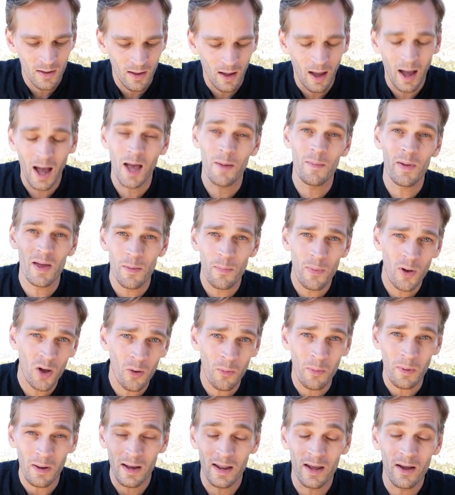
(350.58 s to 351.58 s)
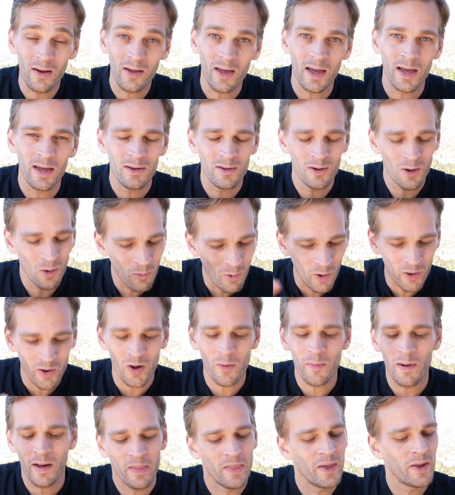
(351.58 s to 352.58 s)
I'm here permanently, okay? Don't worry
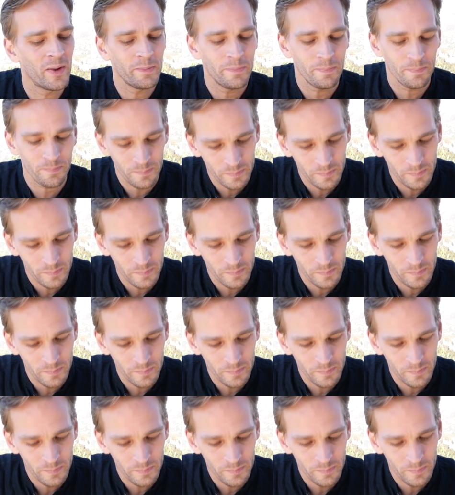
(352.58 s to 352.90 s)
about that.